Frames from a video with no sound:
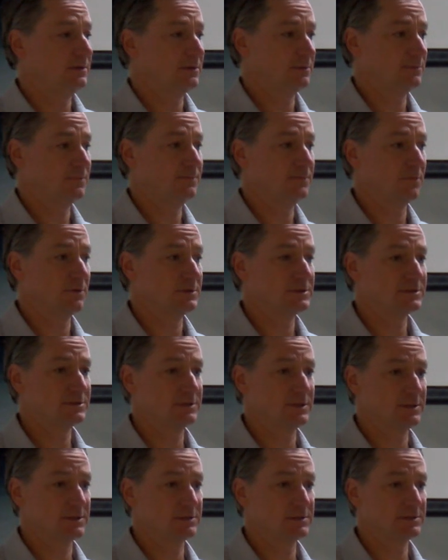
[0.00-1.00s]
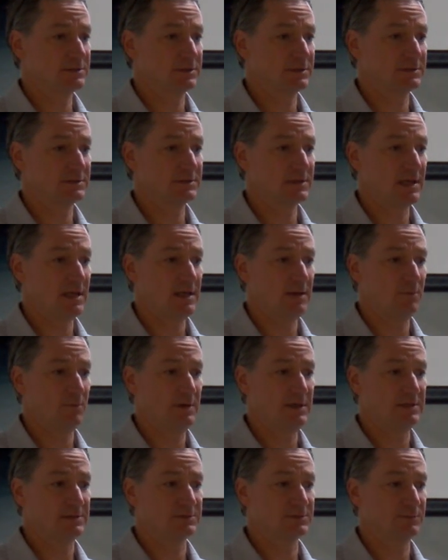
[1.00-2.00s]
you know, four to six, six to eight
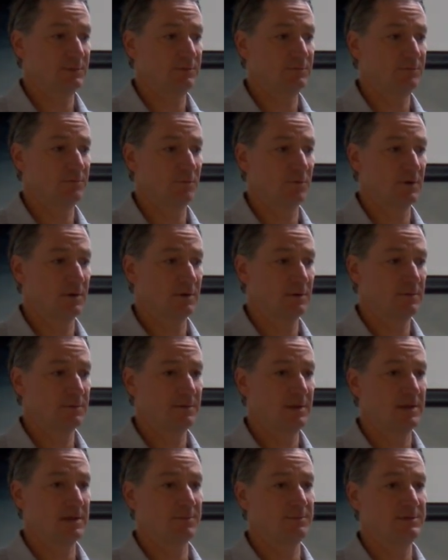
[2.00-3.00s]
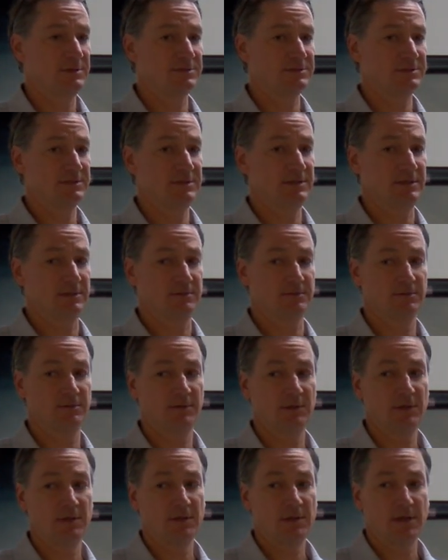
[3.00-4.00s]
weeks before they can be seen.
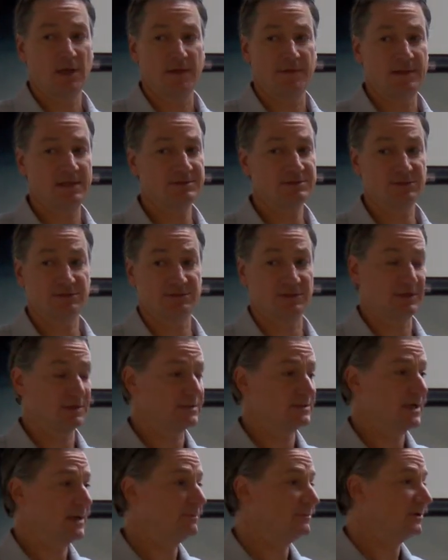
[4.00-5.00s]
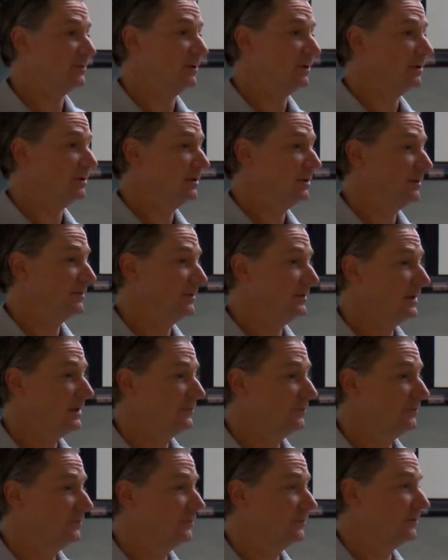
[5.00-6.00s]
And that's just unacceptable. I mean,
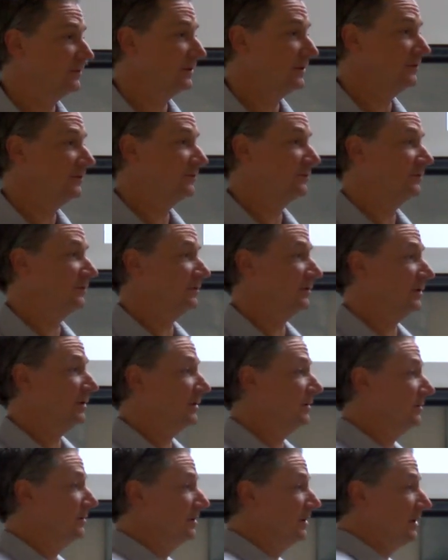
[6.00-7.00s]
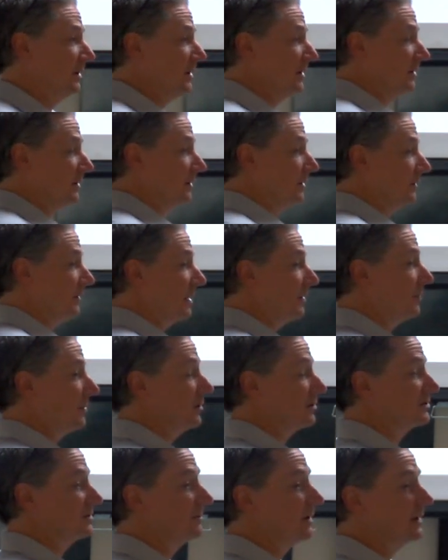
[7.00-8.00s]
that's, that's uh, you know, that
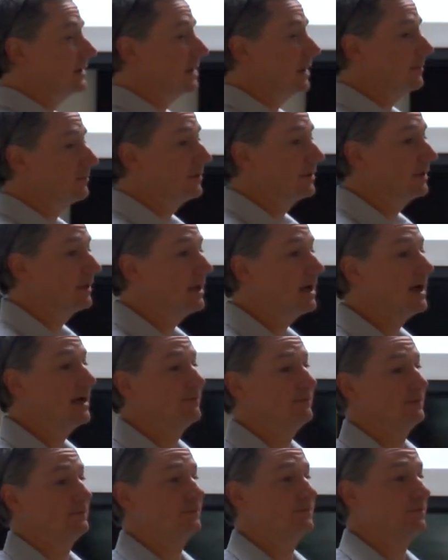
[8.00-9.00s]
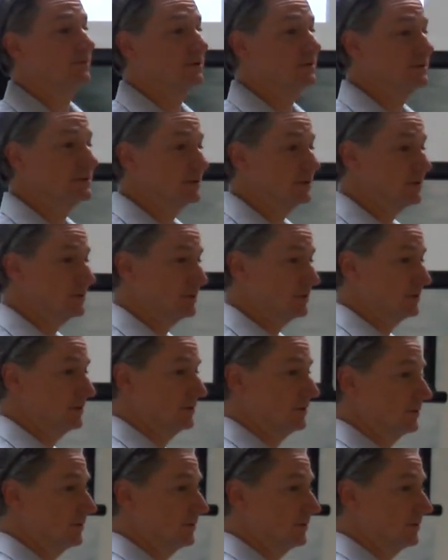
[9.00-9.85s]
person might not be alive in four to six